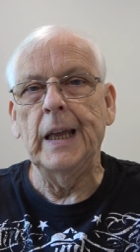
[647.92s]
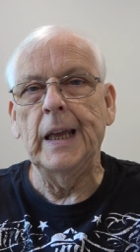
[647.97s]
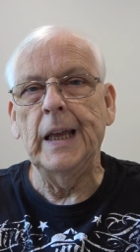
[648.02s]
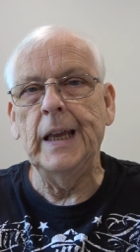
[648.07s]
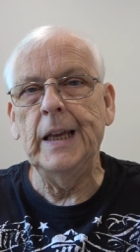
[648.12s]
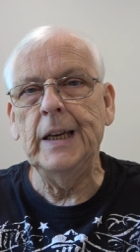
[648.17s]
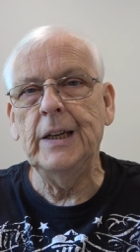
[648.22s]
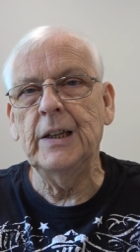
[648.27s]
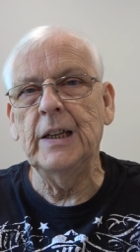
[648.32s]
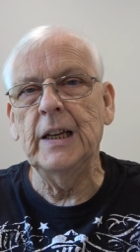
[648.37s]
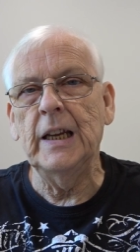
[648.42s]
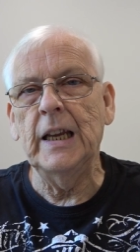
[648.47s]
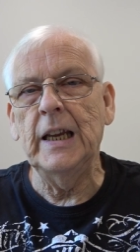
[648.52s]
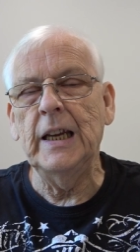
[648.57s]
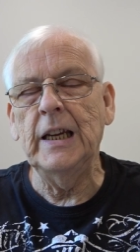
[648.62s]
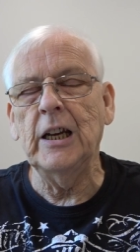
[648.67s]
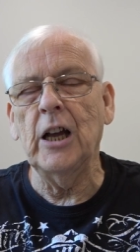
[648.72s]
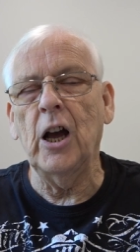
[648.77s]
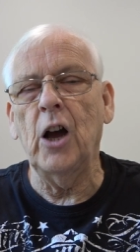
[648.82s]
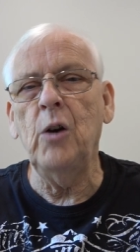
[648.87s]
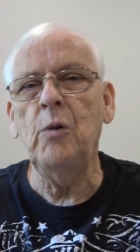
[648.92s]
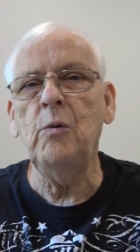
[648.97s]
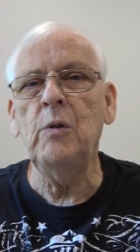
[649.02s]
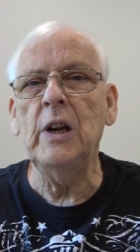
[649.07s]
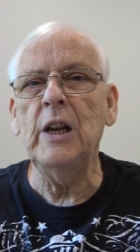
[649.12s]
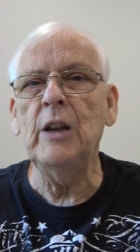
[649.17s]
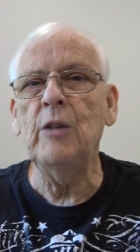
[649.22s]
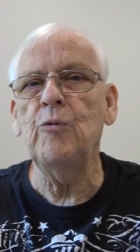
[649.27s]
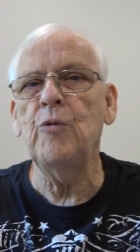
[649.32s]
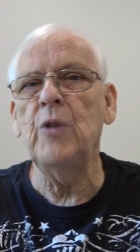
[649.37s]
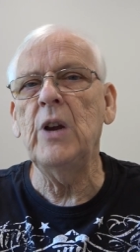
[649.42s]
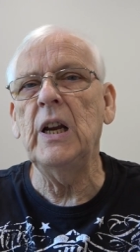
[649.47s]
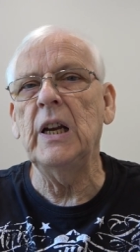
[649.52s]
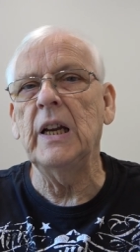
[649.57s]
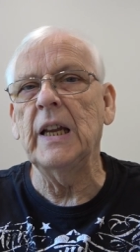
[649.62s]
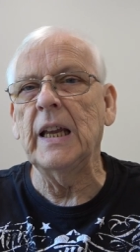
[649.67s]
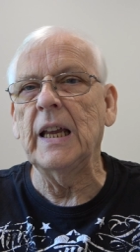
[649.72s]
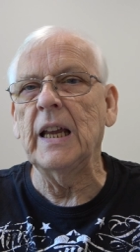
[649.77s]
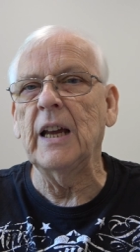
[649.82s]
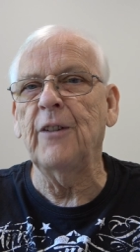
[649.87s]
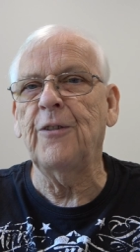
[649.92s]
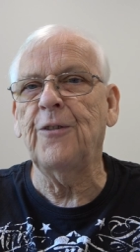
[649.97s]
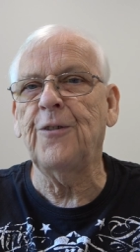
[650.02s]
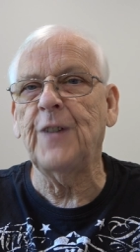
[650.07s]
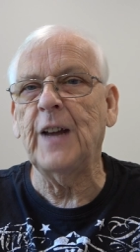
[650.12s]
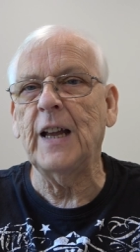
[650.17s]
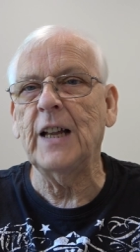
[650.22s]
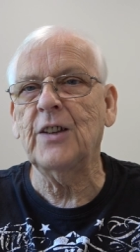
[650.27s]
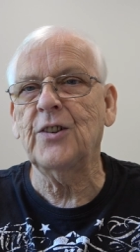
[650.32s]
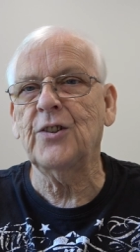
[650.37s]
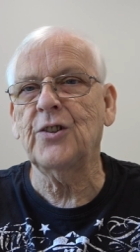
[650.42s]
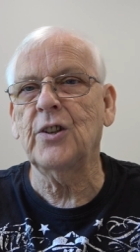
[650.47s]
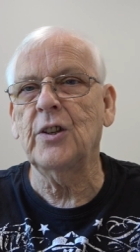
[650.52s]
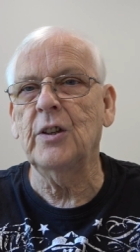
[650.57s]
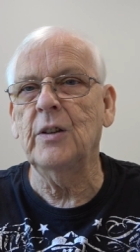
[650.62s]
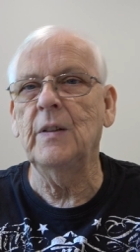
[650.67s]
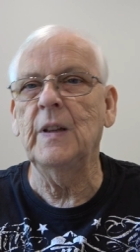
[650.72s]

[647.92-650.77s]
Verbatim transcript: it, it only really affects